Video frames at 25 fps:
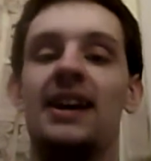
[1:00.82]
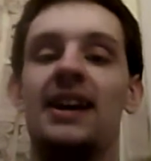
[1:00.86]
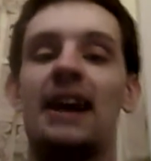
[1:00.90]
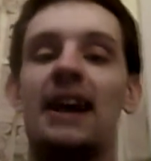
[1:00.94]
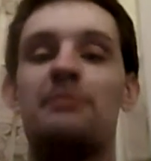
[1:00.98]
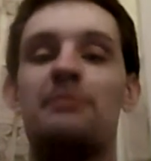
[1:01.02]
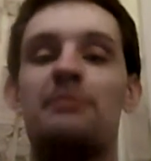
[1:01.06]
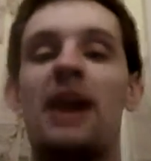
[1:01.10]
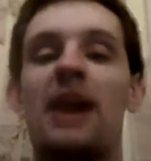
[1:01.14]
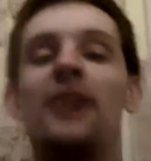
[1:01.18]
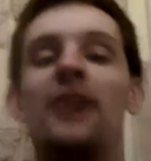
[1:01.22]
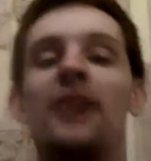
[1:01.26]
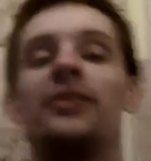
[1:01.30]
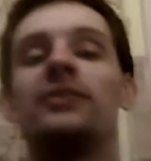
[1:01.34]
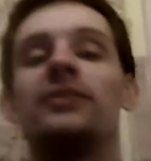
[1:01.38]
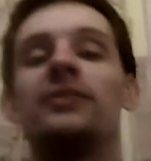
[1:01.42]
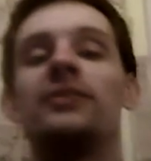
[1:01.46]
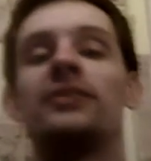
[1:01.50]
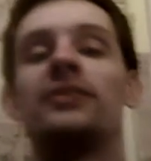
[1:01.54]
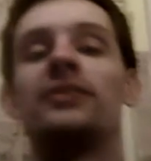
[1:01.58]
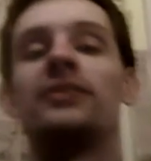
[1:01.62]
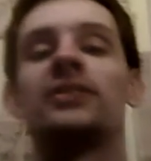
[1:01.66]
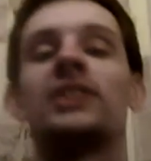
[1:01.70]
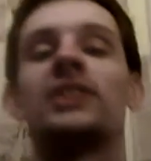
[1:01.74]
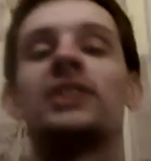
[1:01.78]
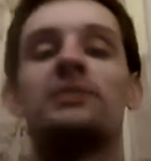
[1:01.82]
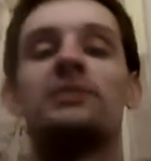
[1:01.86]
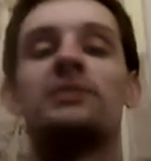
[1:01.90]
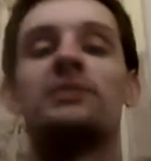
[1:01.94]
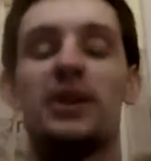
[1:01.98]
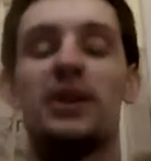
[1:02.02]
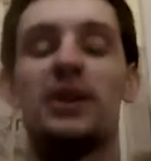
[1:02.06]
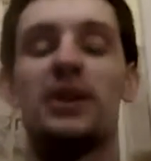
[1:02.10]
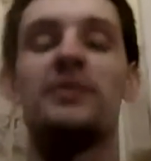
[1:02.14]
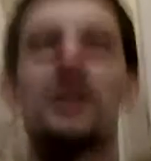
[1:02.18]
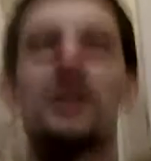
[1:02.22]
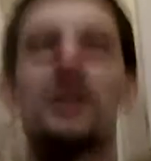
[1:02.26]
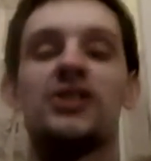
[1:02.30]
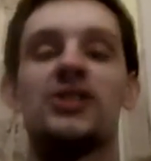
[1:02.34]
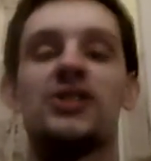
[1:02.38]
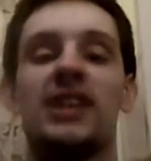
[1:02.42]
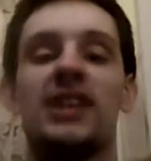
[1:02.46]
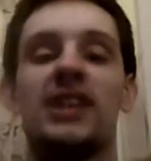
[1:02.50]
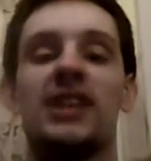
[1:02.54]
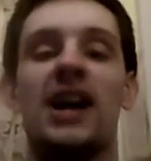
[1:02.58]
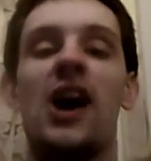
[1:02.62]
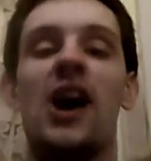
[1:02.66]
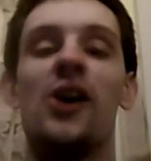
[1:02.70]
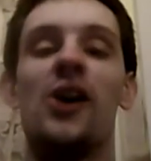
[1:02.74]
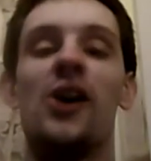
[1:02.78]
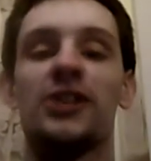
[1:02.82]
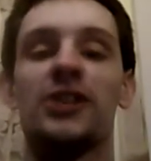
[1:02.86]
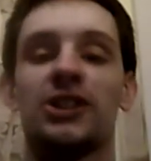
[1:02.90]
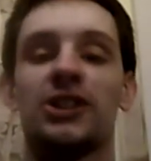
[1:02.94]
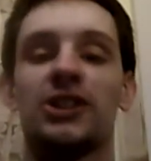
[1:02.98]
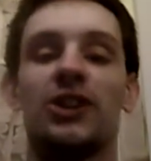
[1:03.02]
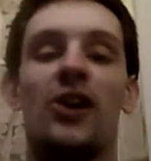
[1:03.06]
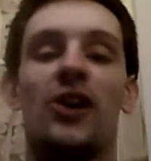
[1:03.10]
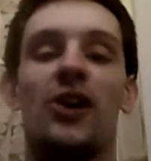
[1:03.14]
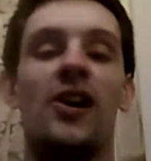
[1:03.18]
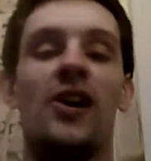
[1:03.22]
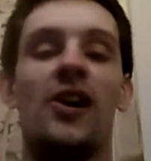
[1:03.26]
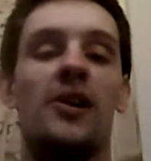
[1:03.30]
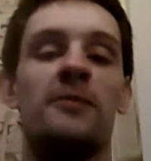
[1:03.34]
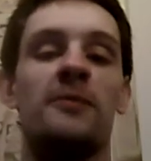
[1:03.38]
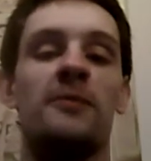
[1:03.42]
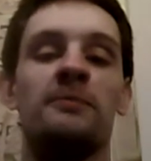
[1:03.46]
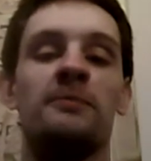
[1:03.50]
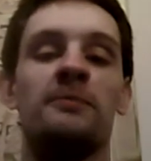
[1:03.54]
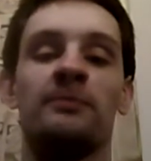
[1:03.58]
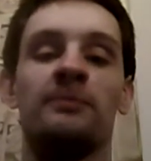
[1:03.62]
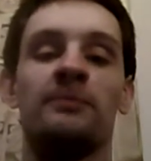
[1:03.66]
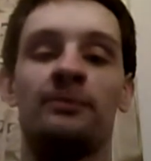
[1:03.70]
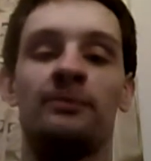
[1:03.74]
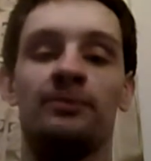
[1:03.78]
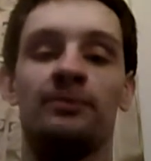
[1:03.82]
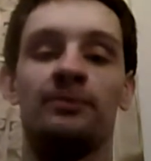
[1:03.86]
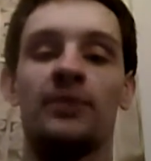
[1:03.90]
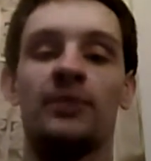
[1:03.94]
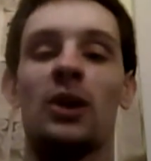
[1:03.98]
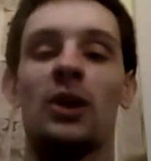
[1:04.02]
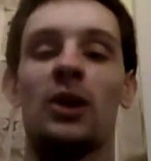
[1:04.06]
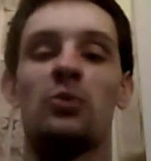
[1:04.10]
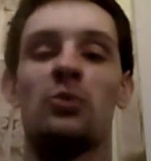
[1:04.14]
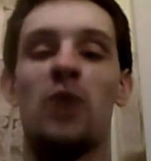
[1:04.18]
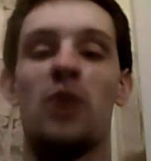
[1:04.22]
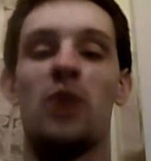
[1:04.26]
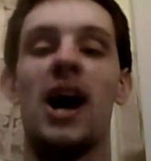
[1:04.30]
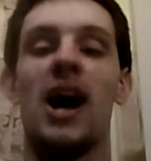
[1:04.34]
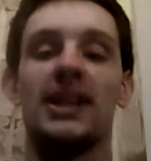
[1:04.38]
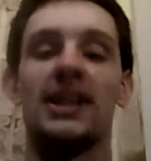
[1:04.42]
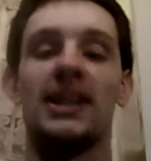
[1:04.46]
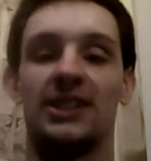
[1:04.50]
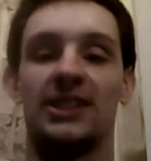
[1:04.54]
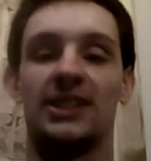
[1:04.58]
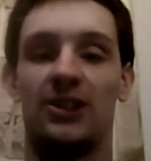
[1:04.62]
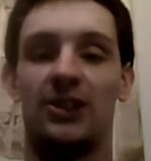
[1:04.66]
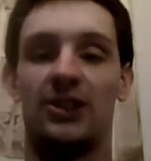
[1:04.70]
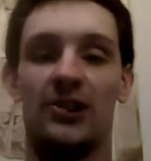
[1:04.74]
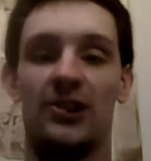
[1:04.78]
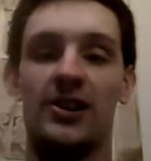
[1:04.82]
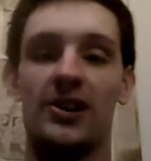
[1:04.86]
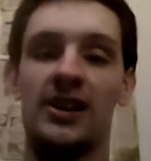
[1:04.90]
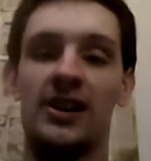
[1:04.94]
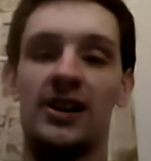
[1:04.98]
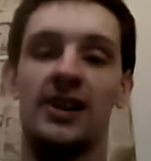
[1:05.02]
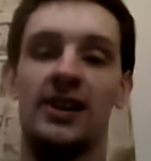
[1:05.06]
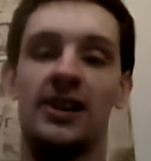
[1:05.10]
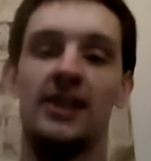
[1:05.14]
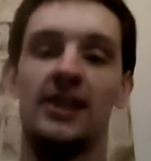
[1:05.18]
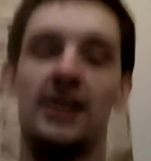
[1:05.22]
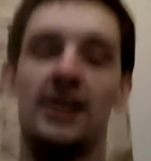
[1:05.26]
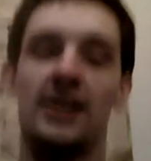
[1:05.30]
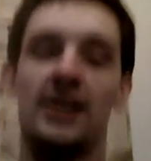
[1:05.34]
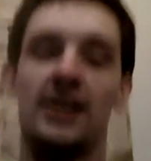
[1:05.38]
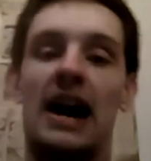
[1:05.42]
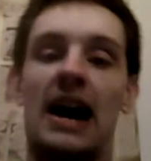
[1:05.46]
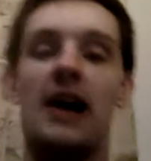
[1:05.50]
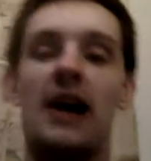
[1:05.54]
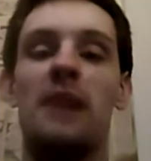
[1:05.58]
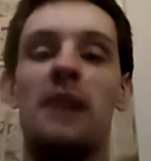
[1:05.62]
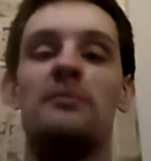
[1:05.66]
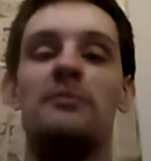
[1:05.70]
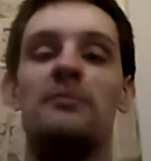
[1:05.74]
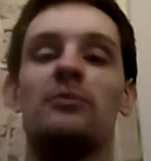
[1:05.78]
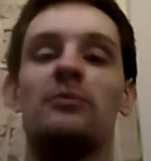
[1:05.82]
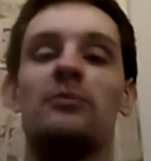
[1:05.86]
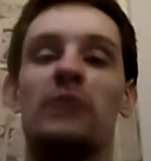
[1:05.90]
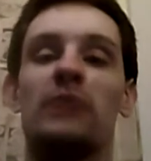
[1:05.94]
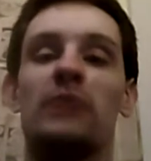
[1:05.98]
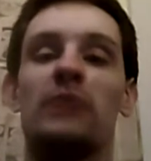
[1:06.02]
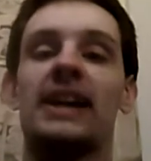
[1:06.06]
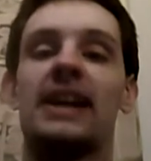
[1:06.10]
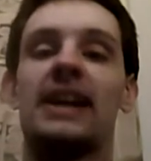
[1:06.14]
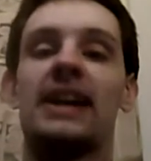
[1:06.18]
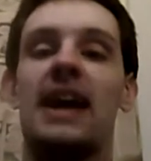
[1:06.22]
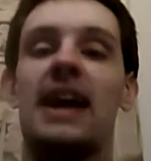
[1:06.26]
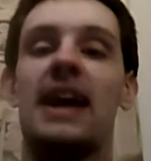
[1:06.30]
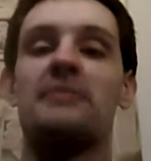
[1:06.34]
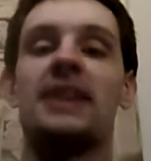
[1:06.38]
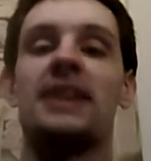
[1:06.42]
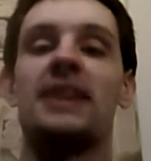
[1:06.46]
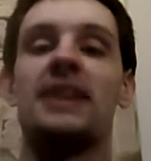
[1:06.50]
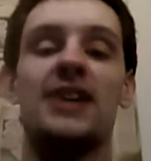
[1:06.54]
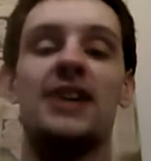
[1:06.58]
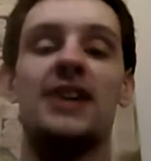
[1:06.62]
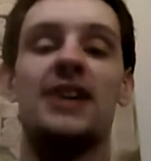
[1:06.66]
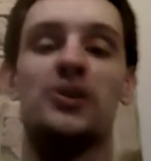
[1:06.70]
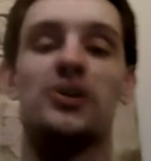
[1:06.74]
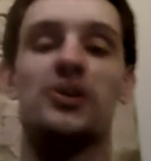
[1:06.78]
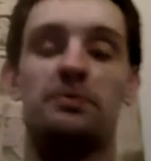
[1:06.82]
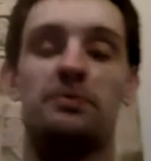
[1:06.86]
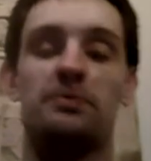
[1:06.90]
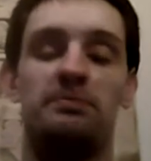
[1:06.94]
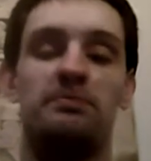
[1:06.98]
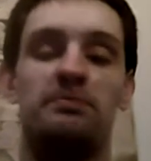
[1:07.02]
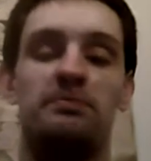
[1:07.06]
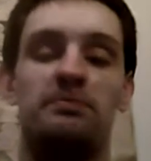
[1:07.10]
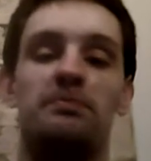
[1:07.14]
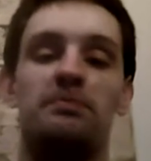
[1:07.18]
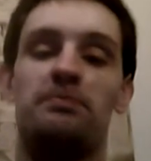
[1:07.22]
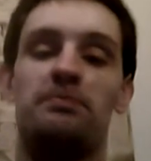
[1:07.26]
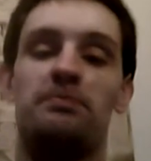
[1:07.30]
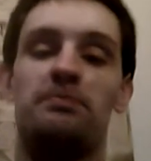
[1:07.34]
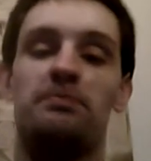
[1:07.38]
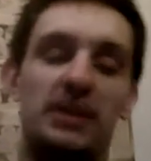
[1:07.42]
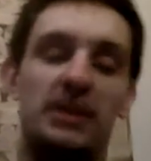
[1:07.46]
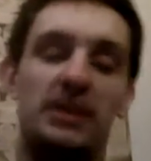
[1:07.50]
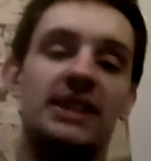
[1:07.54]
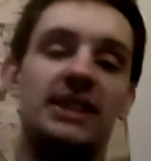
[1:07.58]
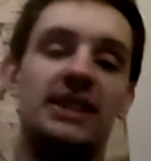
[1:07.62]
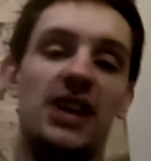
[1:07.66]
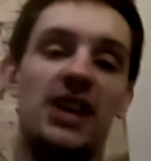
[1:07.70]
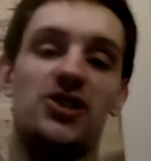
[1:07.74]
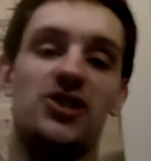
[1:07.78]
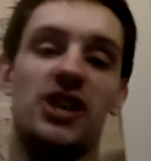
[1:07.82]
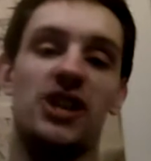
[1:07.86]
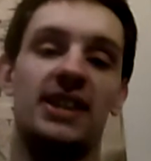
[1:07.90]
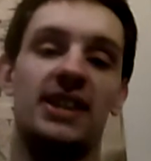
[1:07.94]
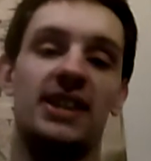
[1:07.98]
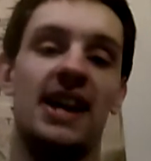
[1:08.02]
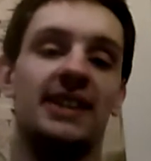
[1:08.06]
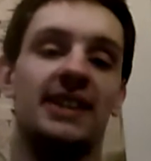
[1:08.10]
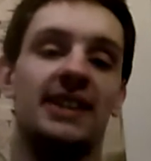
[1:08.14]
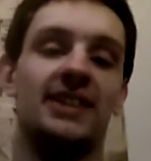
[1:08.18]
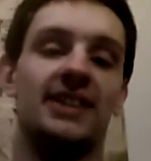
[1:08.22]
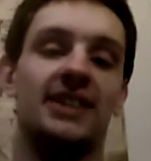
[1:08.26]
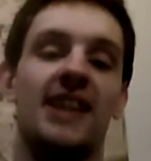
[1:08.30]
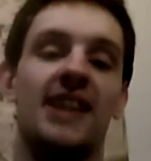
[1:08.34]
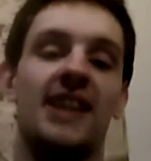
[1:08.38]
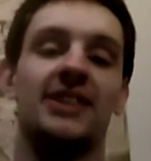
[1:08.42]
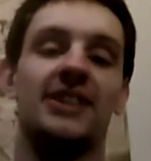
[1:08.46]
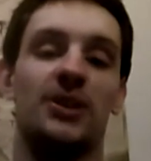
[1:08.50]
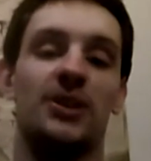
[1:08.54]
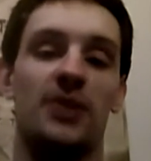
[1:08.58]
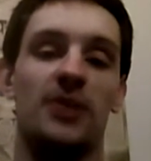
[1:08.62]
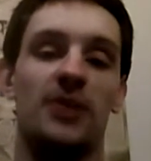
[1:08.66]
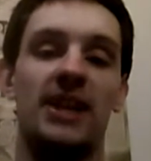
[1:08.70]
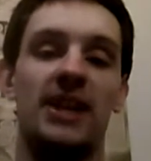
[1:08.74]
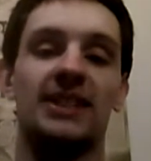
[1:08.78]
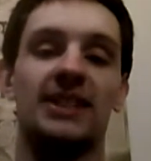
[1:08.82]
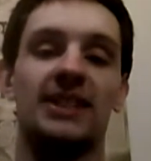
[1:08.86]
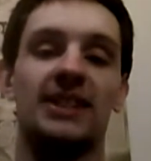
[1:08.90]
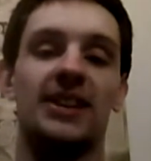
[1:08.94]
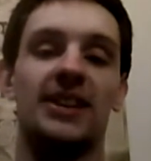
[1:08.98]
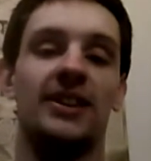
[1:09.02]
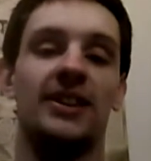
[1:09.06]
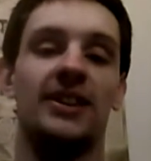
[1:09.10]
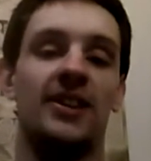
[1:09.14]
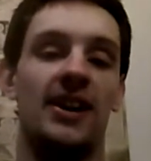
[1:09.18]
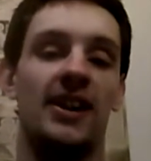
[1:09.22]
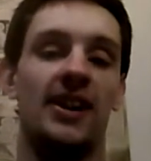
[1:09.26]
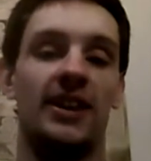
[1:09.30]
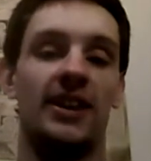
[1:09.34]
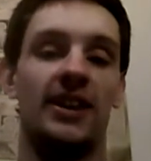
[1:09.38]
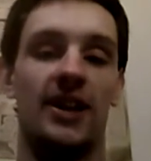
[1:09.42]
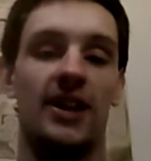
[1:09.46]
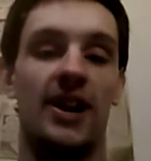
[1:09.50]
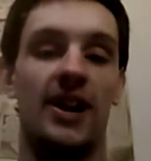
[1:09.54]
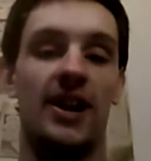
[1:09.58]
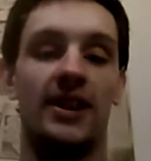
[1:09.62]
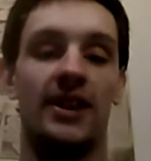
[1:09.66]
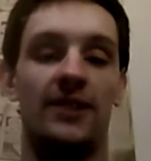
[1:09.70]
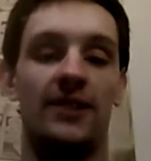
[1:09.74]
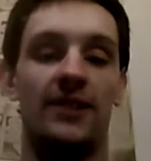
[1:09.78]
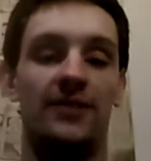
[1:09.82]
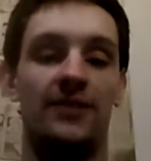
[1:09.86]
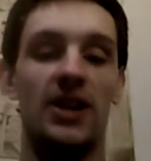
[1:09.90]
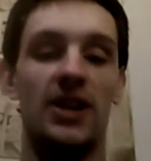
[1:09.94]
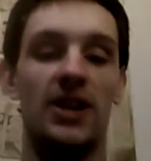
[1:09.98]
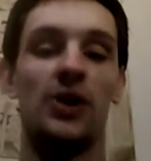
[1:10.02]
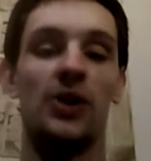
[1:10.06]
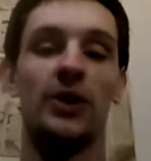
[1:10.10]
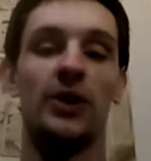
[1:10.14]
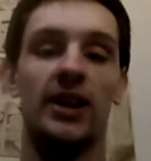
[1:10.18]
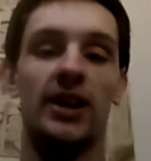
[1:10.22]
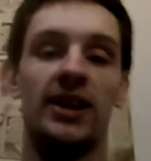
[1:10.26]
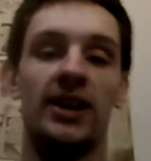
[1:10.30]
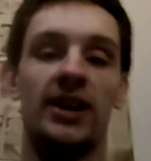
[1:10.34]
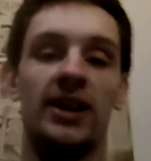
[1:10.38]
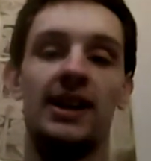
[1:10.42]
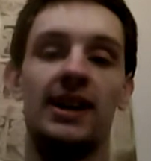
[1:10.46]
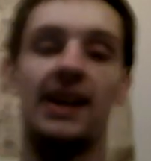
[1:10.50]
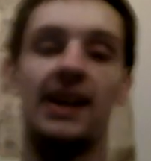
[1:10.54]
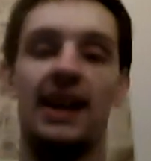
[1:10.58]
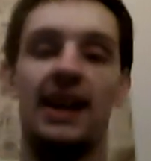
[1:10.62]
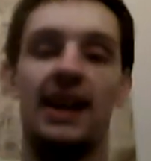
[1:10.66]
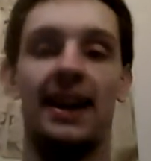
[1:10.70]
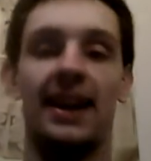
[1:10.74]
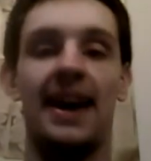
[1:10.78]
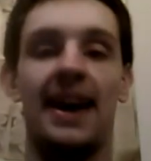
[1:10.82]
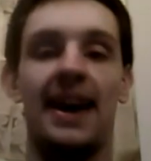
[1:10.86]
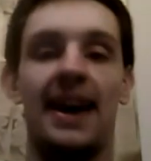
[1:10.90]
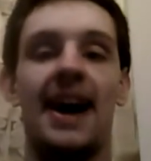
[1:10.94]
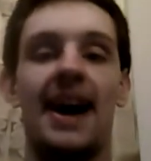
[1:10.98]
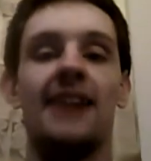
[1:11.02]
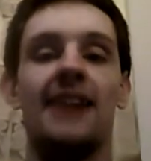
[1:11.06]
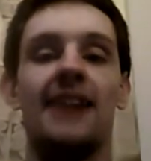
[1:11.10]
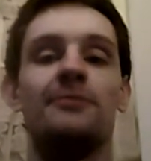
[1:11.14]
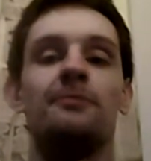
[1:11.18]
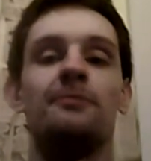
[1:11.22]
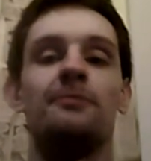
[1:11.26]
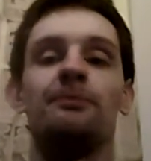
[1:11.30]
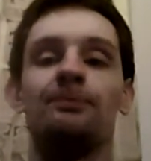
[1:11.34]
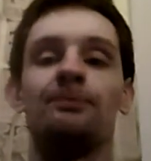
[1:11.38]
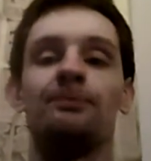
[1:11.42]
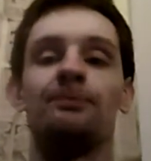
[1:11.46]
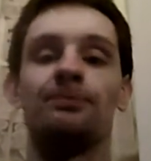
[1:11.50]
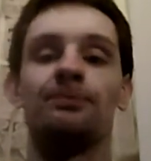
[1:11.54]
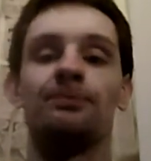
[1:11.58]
about pretty much the all-star roster when it came to each position that there is on the field, and